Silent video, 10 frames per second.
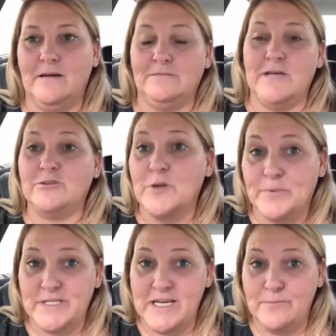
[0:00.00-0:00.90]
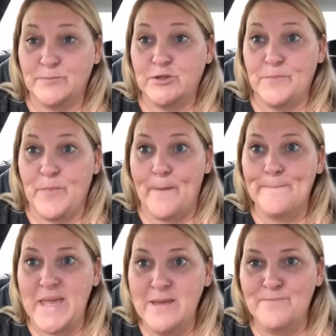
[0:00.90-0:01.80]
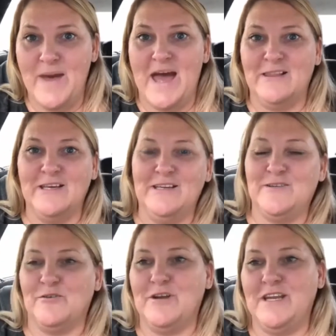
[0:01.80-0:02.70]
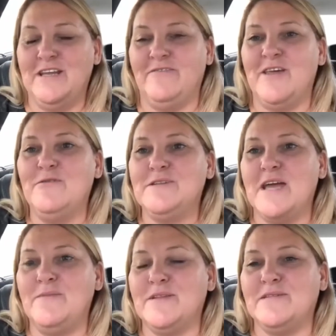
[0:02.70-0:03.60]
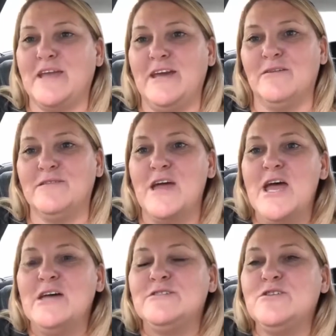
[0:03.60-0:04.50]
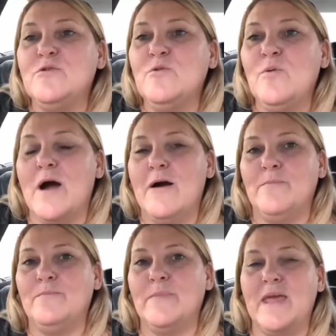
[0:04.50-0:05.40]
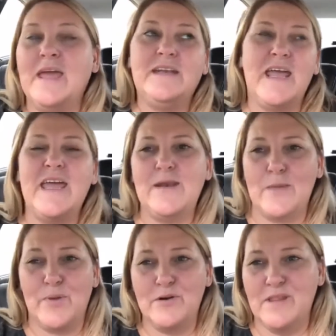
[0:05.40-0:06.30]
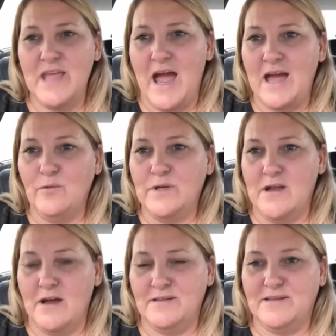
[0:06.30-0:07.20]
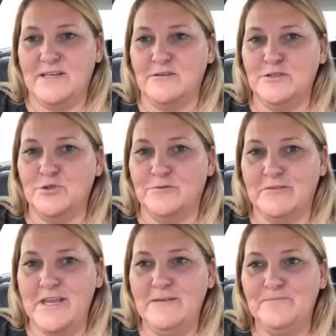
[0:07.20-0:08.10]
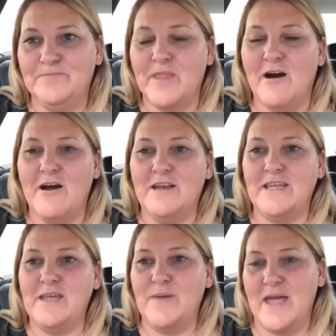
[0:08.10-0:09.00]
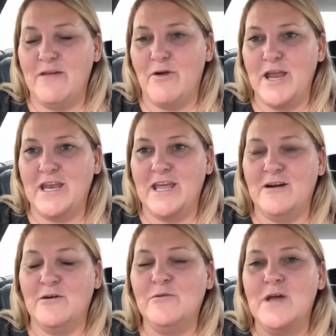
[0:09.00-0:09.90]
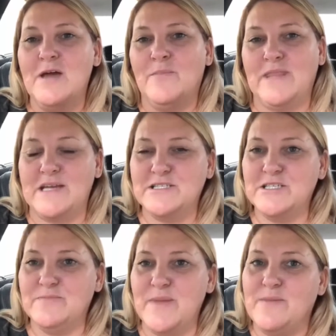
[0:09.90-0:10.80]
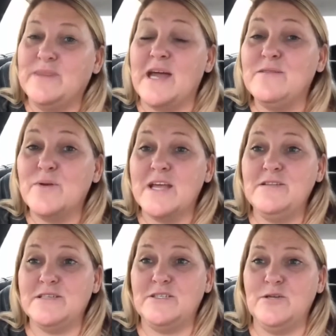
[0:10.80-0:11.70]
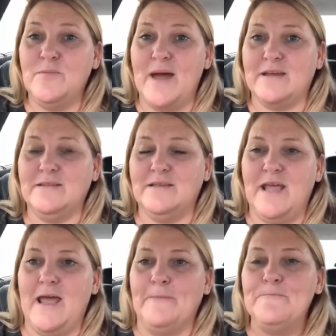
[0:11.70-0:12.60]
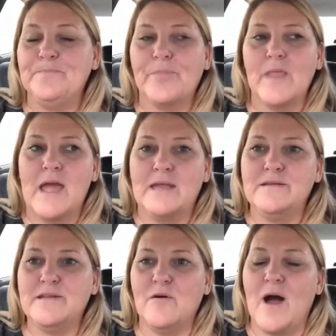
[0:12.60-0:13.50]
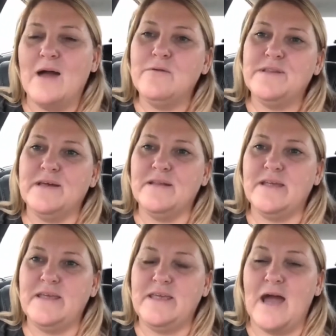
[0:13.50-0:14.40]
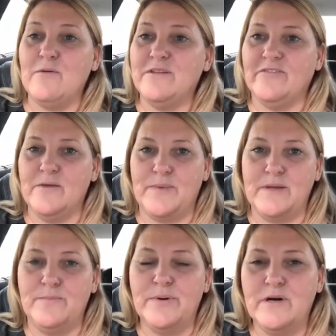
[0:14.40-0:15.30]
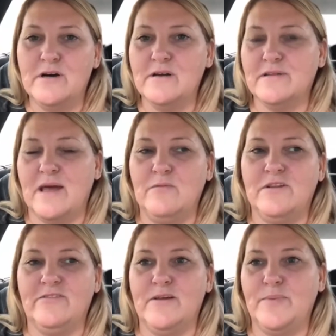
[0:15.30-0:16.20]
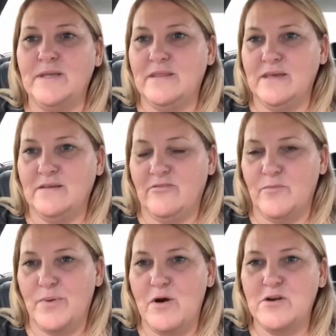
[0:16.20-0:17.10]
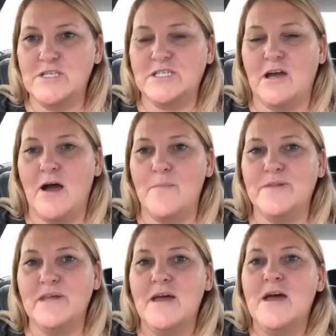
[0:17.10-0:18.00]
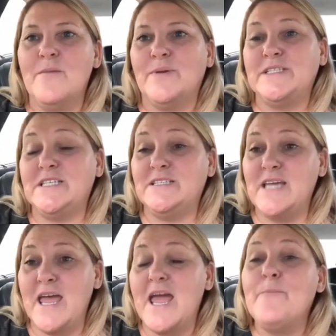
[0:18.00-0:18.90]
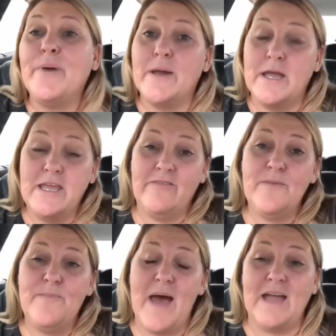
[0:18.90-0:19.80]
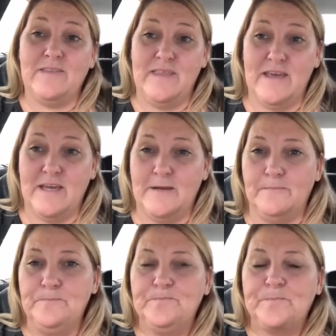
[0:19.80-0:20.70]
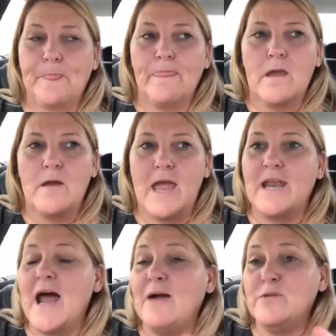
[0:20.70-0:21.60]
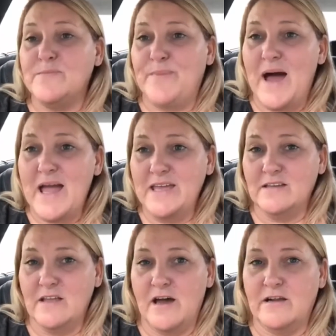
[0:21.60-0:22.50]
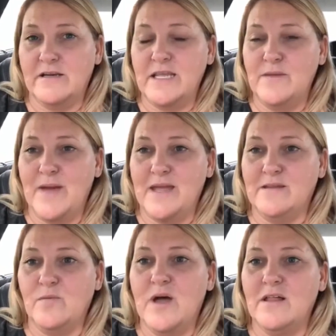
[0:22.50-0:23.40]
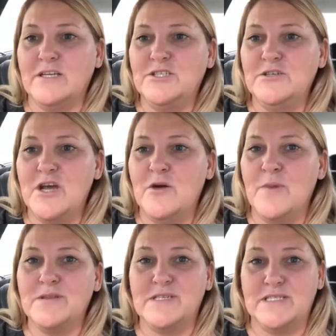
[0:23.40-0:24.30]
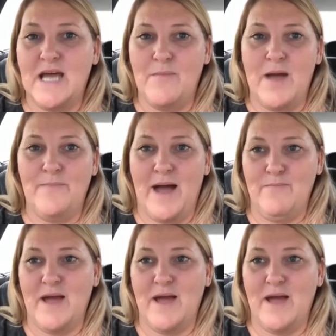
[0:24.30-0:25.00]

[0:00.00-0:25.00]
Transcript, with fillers: a, a triple, de triple beam balance or any of those types of scales. So, um, and, and personally, I would not sell jewelry on eBay right now, but that's just me, but that's what I used to do back in the day. And so I was selling, I was flipping books, I was flipping things from pawn shops. But today, but even back then, and I was buying a lot on eBay as well. As you know, most of the time I buy